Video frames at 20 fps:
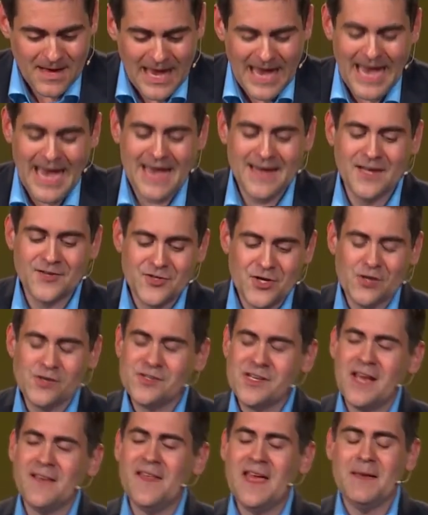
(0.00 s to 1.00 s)
And it
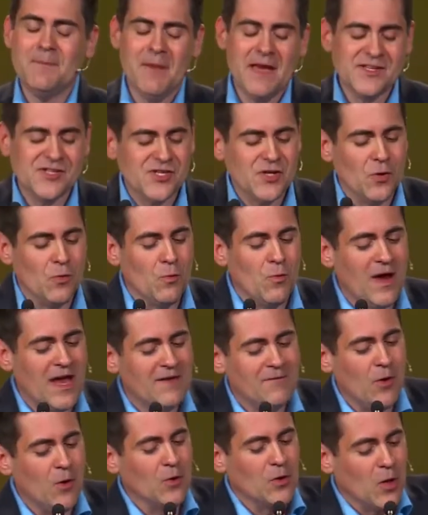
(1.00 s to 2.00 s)
turns out they may still
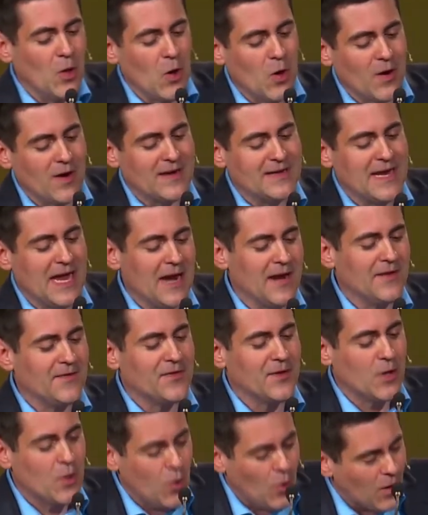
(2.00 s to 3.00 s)
wave Old Glory down at
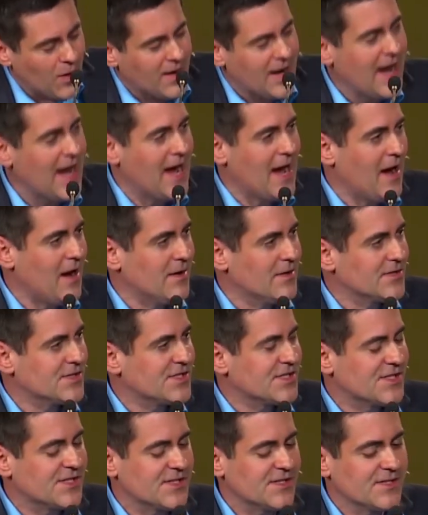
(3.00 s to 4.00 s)
the
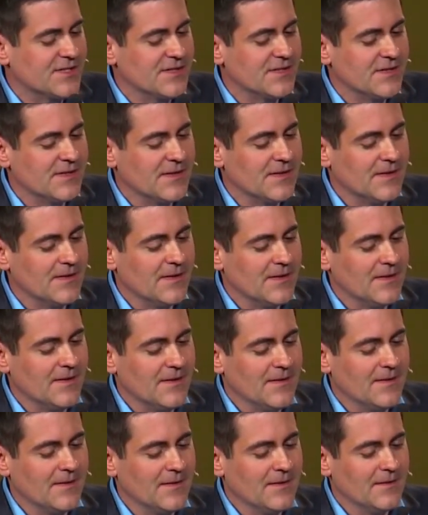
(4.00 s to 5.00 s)
courthouse,
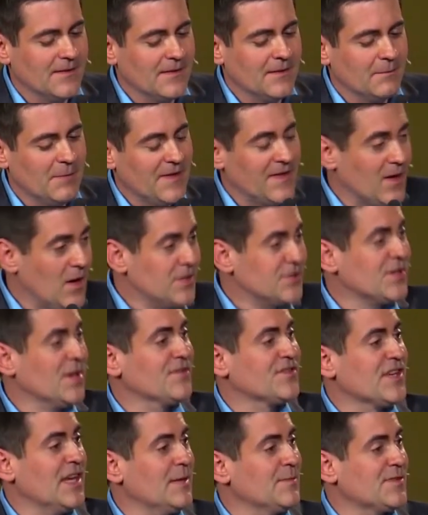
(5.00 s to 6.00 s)
but they also
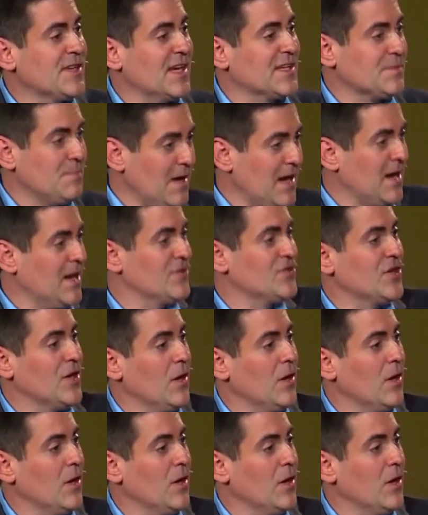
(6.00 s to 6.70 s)
have same-sex marriage in